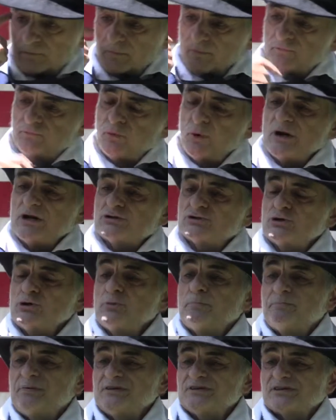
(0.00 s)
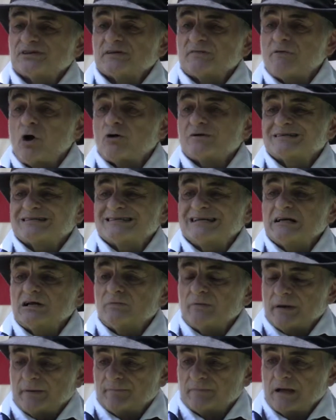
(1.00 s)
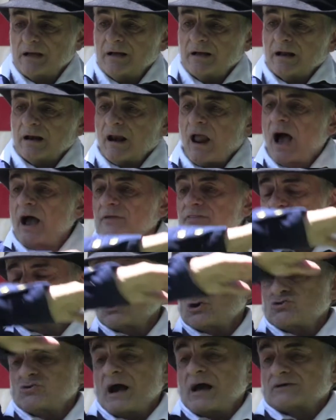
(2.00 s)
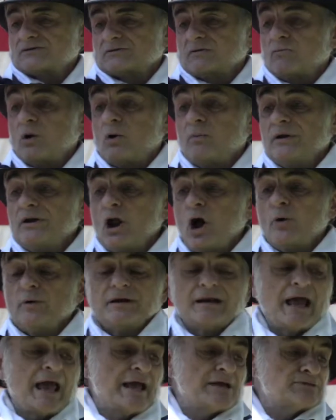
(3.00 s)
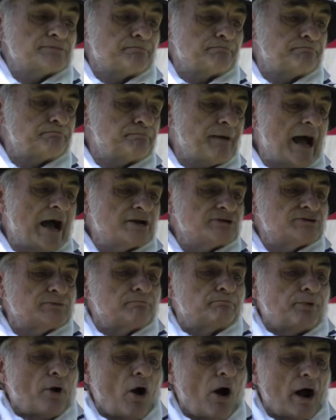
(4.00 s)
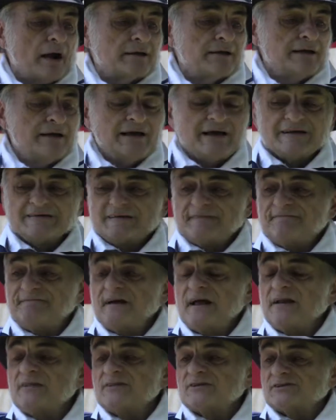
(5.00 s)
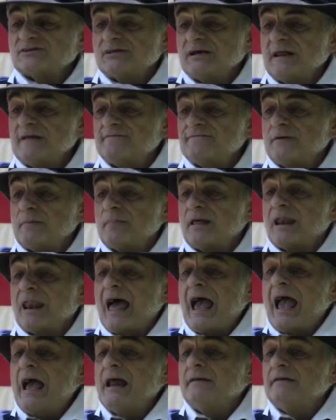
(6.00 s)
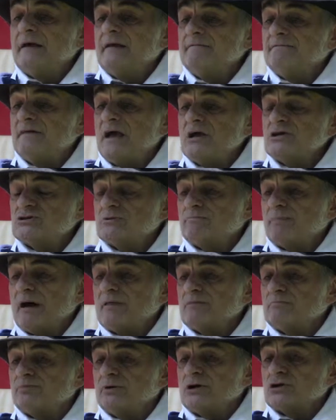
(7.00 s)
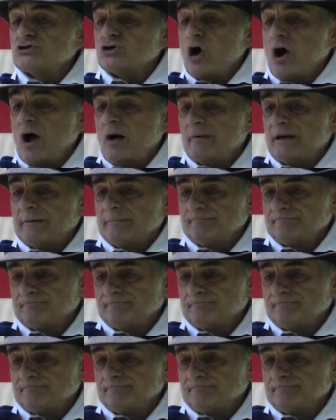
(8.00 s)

42 pieces of artillery lined the crest of what we know today as Patterson Park, defending the city from the land invasion by the British Army.